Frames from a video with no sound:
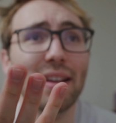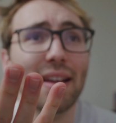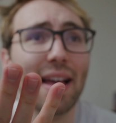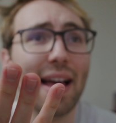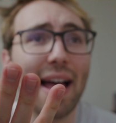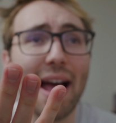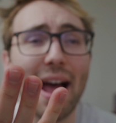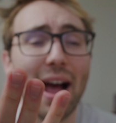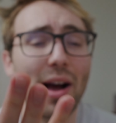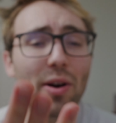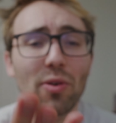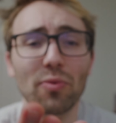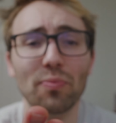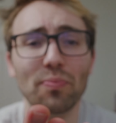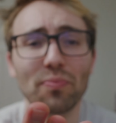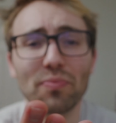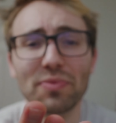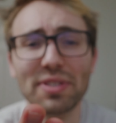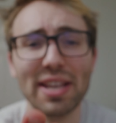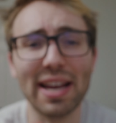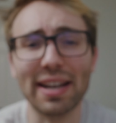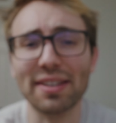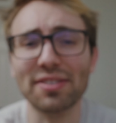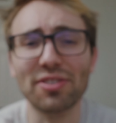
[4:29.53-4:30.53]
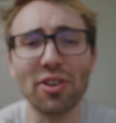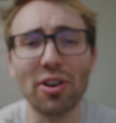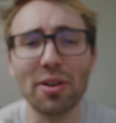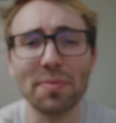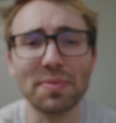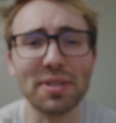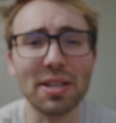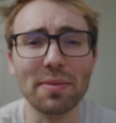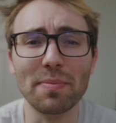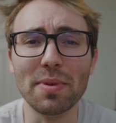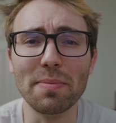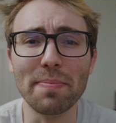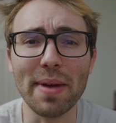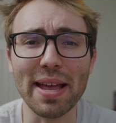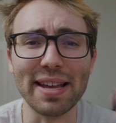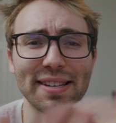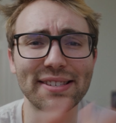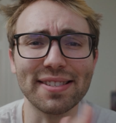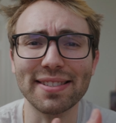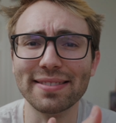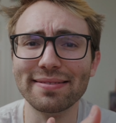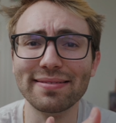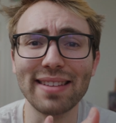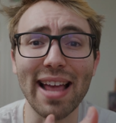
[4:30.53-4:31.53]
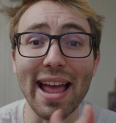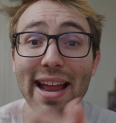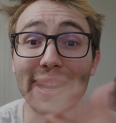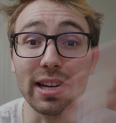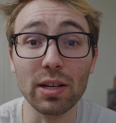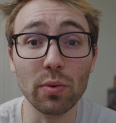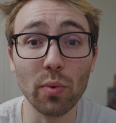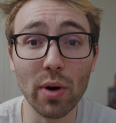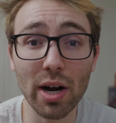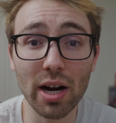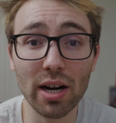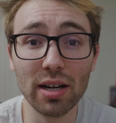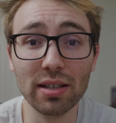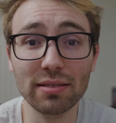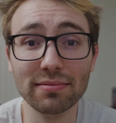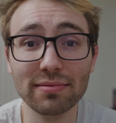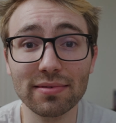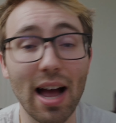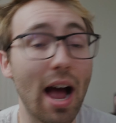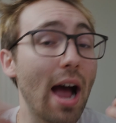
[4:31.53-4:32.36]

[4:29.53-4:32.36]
how tech startups can be based anywhere.